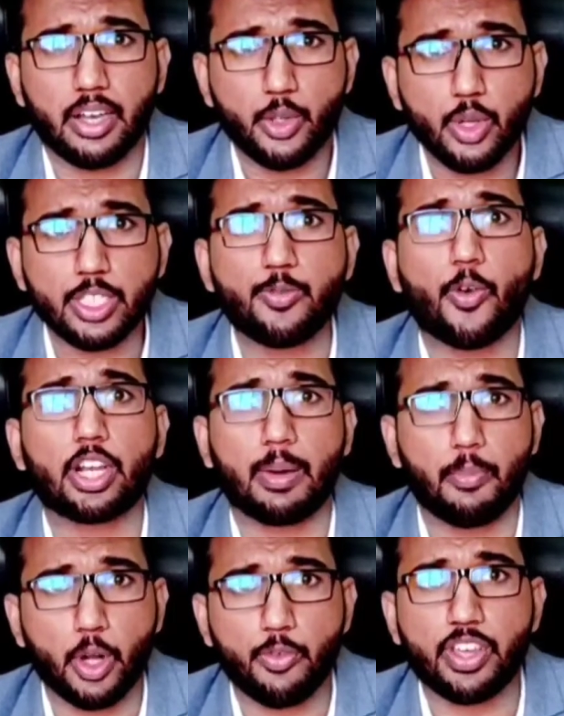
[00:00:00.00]
used for
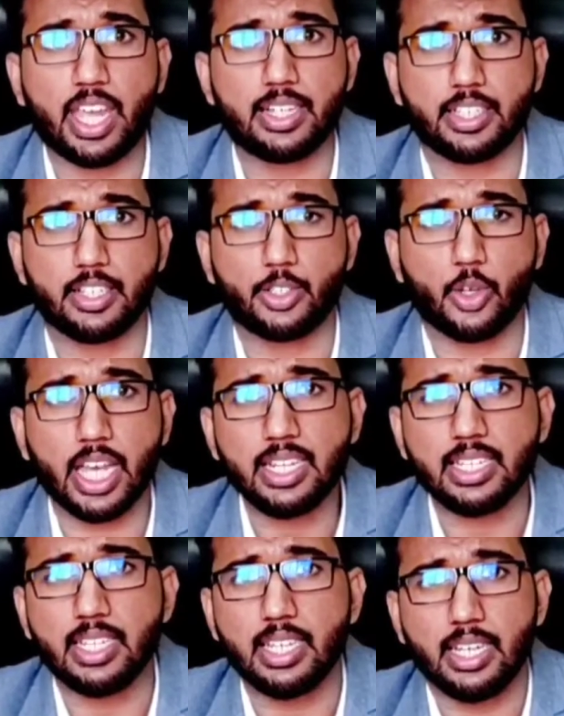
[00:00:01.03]
commodification so
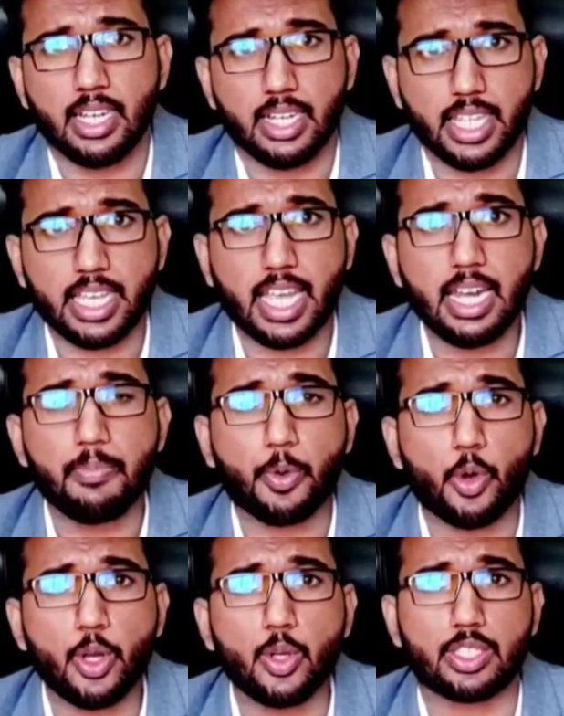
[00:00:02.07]
that they can
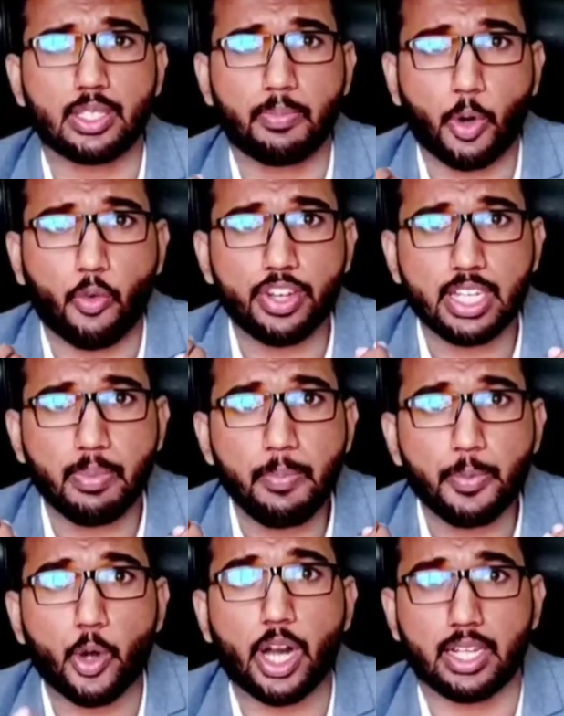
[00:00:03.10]
produce
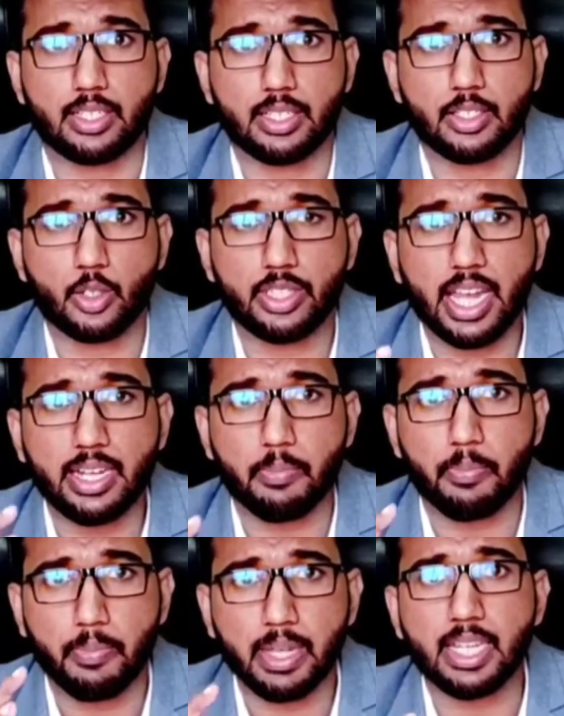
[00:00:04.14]
profitable products. So
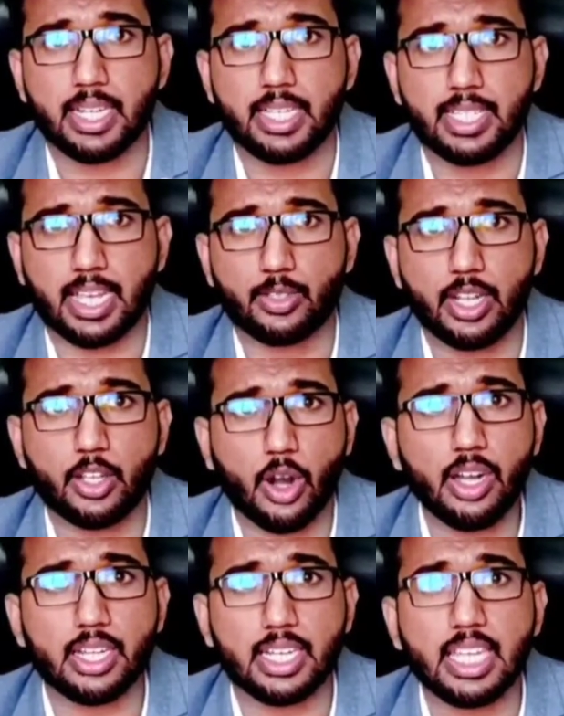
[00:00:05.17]
that method is actually
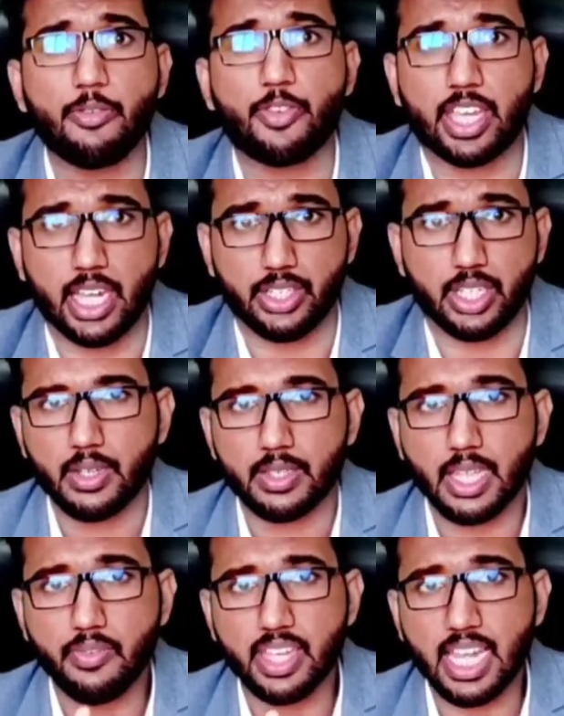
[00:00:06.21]
called reification.
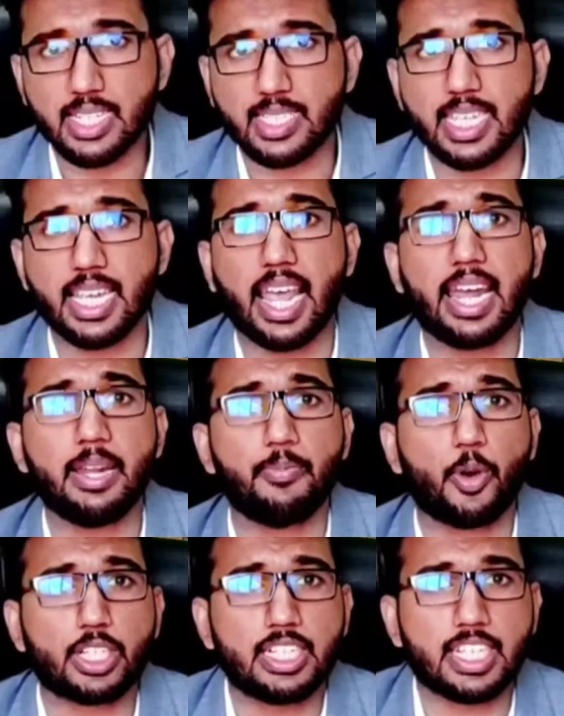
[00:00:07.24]
Then we can see an
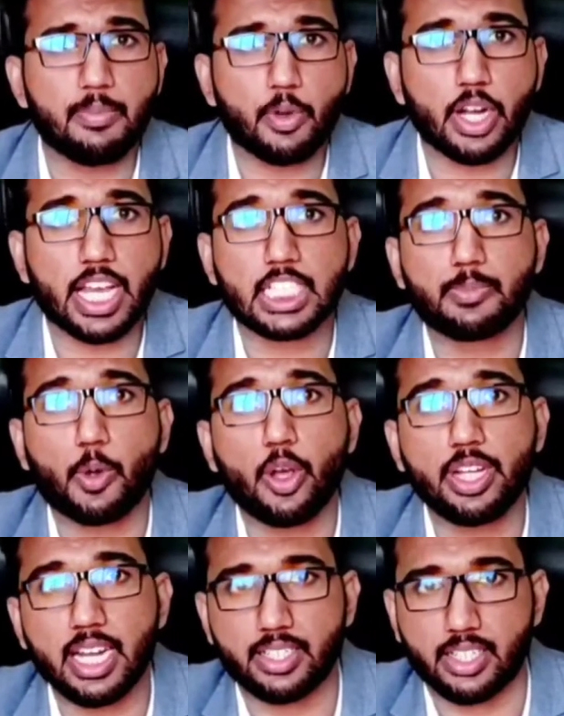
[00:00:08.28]
important term called
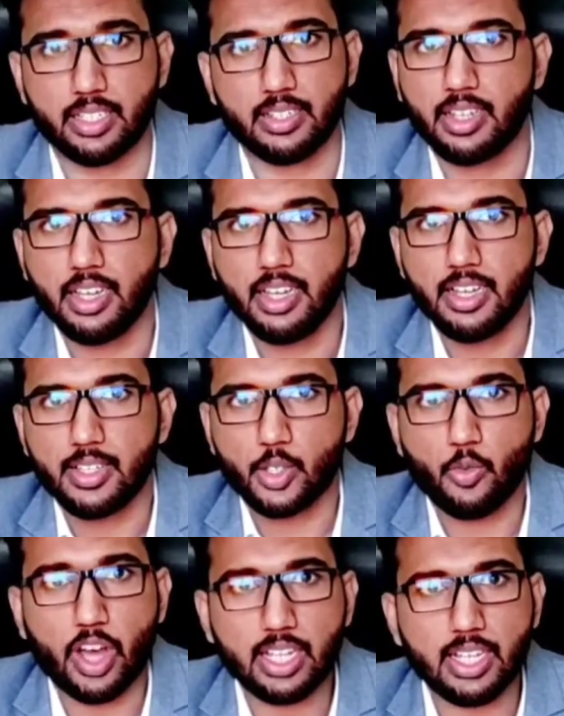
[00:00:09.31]
exploitation.
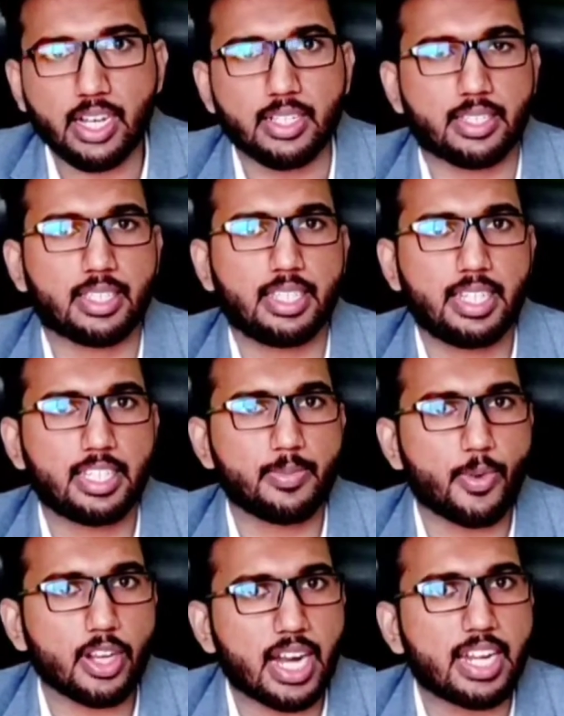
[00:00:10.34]
So workers, it
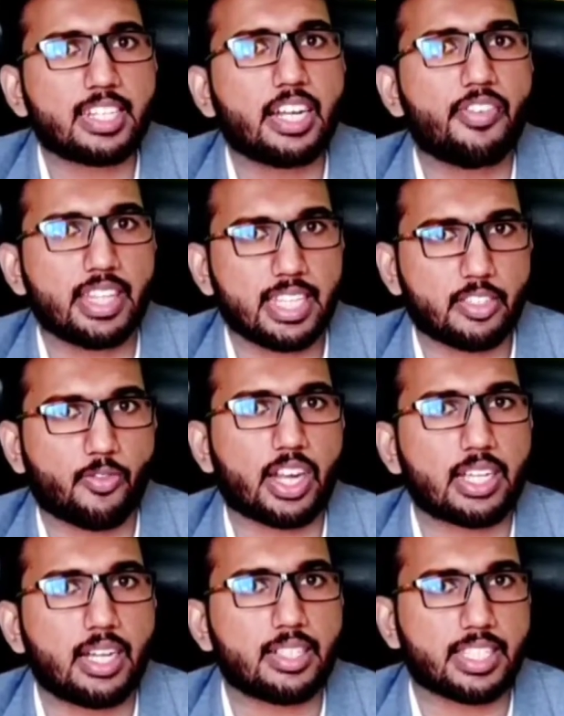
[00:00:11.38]
is more connected with these
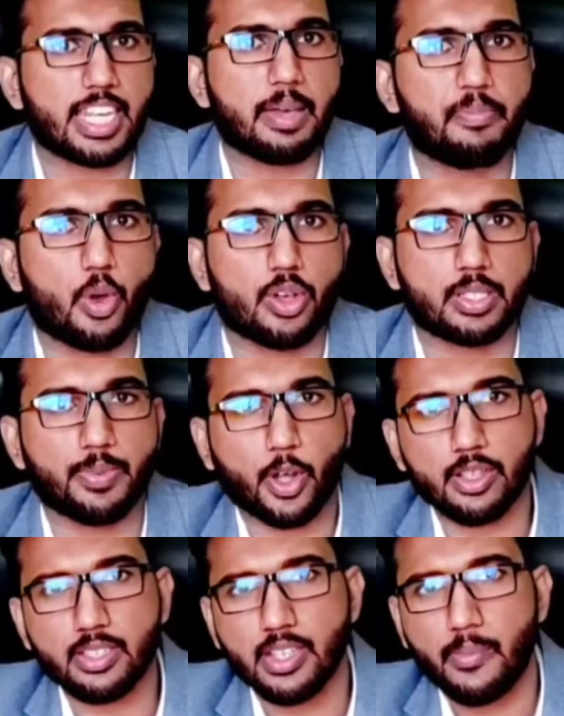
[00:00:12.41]
workers employees,
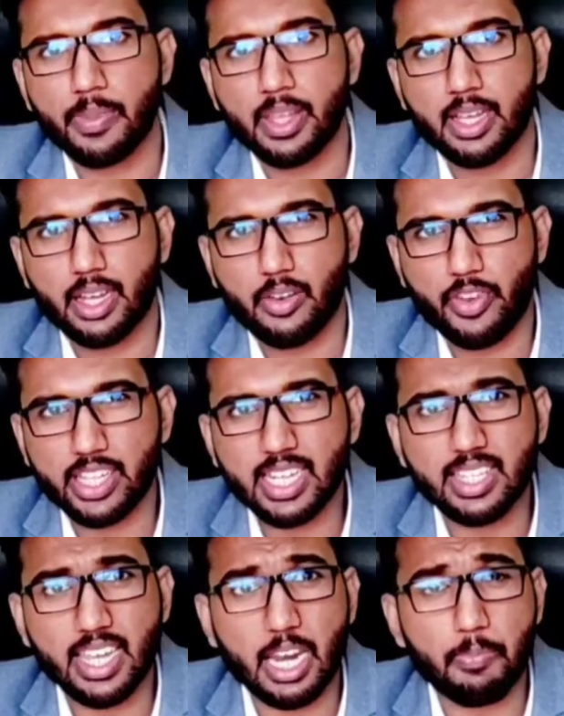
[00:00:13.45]
because
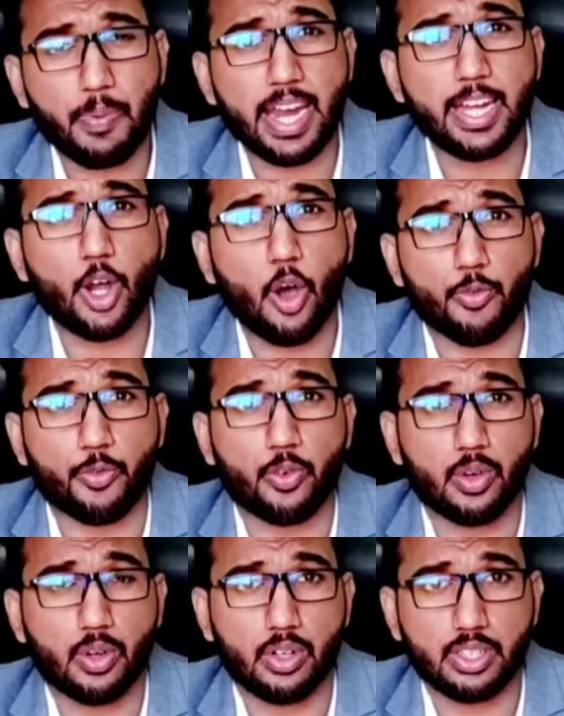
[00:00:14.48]
whether they are paid
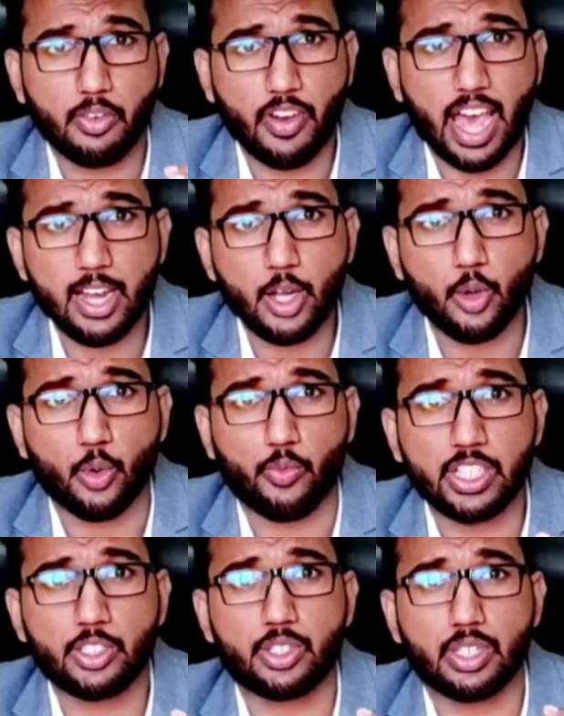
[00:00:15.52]
off the value
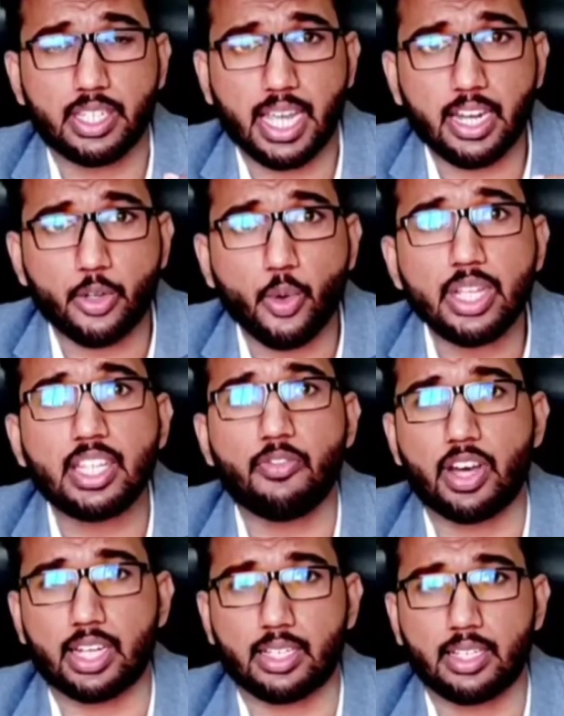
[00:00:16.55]
which they are doing
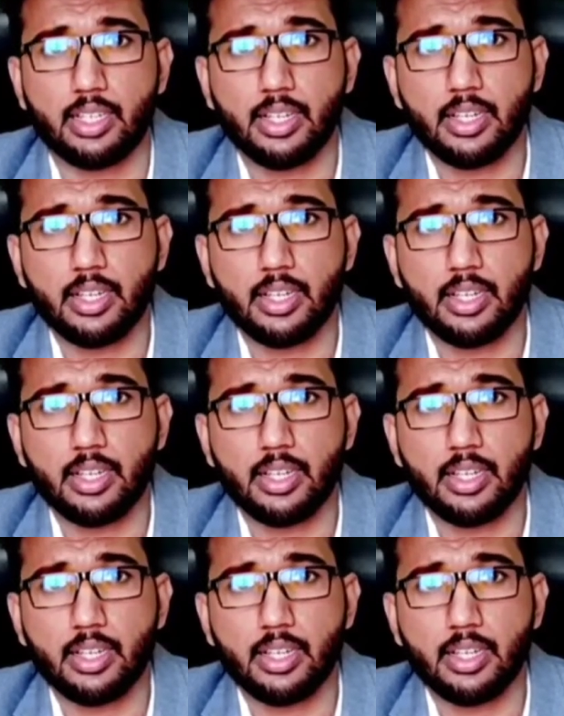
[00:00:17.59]
the work.